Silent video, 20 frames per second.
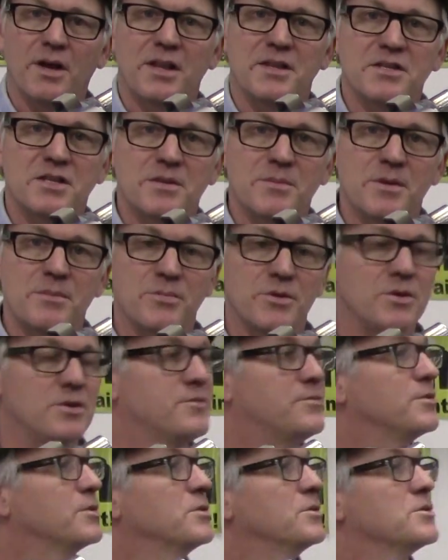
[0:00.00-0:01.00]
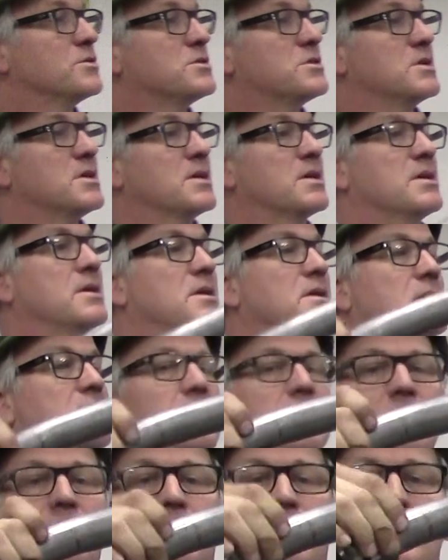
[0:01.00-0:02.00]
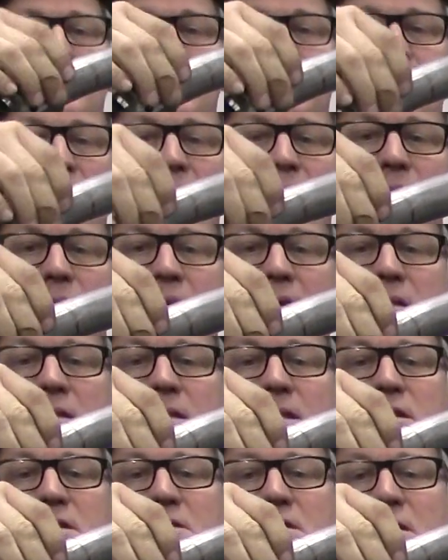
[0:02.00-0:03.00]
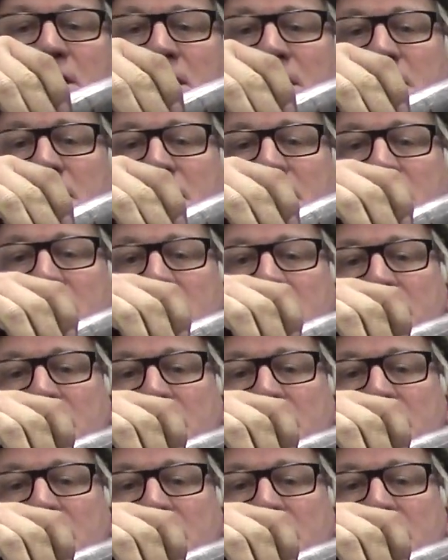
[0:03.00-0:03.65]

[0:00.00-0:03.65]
and it's going to be beautiful, you'll see. So now, getting this on,